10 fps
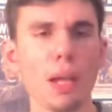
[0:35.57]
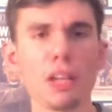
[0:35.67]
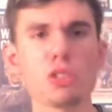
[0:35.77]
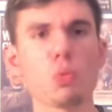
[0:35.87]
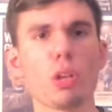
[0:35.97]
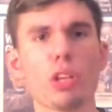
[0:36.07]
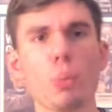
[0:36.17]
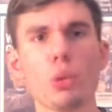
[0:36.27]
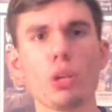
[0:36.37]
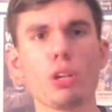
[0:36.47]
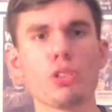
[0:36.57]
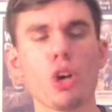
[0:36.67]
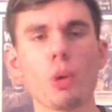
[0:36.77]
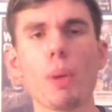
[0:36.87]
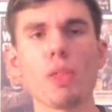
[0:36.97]
I just want to come in here and
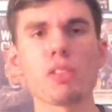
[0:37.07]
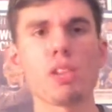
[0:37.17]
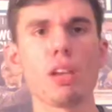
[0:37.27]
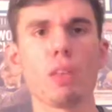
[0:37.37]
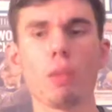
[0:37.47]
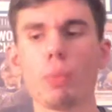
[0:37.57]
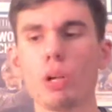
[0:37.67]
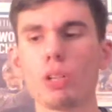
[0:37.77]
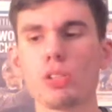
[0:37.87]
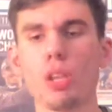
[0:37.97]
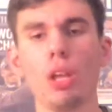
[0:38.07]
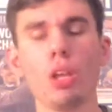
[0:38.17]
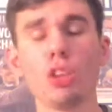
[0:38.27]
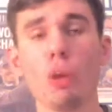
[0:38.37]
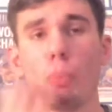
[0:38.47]
talk about the state of the Birds.
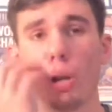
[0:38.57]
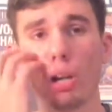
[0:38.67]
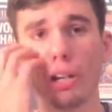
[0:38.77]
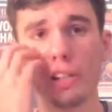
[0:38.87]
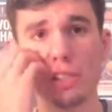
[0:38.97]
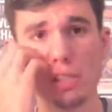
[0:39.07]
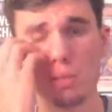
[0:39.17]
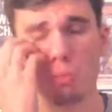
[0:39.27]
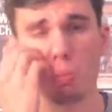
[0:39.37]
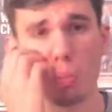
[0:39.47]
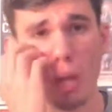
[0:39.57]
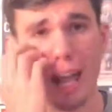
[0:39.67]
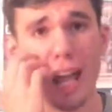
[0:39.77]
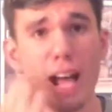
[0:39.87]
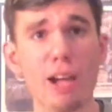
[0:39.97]
The Birds
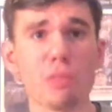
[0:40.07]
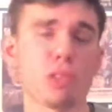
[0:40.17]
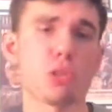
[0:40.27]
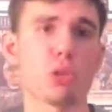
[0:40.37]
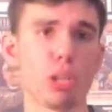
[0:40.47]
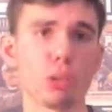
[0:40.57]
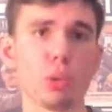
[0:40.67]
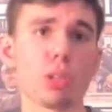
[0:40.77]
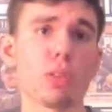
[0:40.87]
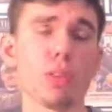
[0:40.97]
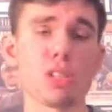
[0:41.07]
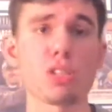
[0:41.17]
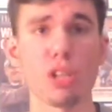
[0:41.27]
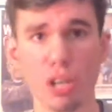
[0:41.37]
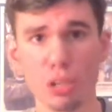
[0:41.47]
have struggled
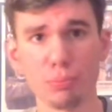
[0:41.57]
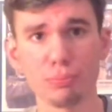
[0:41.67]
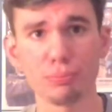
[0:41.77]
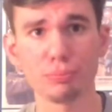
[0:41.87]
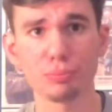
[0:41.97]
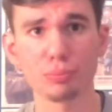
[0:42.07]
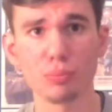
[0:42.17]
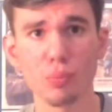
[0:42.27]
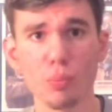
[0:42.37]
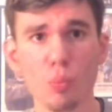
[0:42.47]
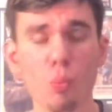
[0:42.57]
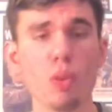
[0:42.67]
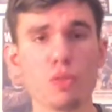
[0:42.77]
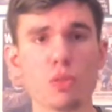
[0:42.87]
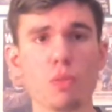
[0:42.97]
this year.
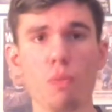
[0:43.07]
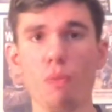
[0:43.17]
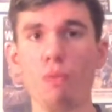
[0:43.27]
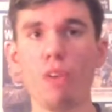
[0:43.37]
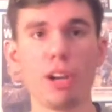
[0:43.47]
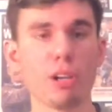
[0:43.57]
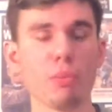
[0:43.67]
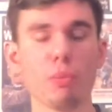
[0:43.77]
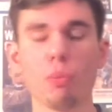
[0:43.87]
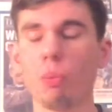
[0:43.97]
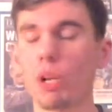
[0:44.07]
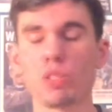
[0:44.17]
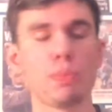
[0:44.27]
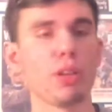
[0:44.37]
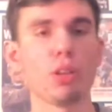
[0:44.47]
We've very
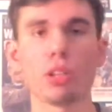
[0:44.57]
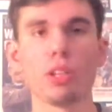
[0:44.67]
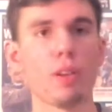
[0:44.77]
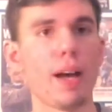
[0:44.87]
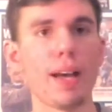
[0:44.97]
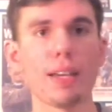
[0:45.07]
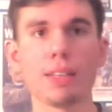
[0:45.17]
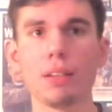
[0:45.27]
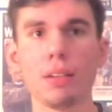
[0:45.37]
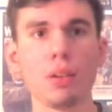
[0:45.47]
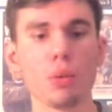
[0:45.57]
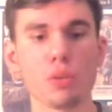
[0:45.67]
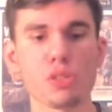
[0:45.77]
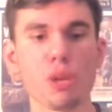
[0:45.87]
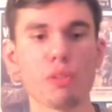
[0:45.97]
much been looking like we're
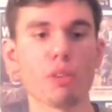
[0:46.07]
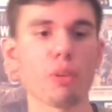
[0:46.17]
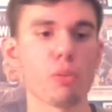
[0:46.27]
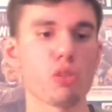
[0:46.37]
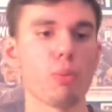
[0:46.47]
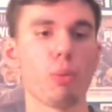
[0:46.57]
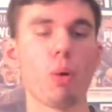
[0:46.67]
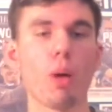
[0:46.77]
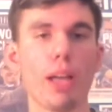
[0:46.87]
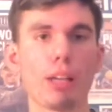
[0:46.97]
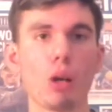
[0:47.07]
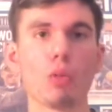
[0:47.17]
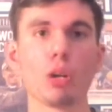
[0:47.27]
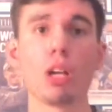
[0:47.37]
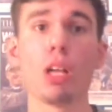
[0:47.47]
suffering from a Super Bowl
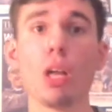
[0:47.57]
hangover.